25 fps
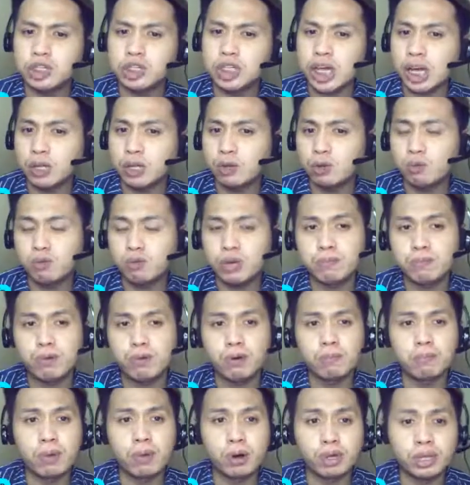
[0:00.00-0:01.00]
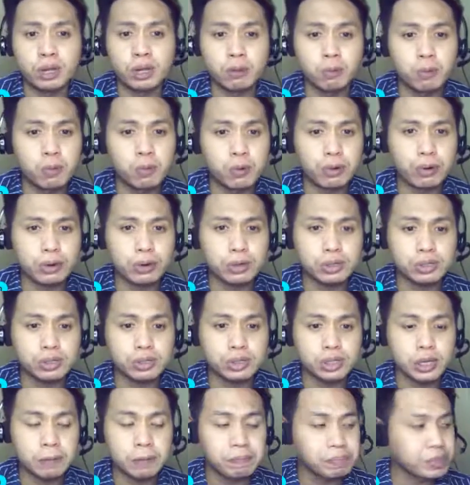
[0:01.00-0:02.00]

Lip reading: Shannon-Weaver model works.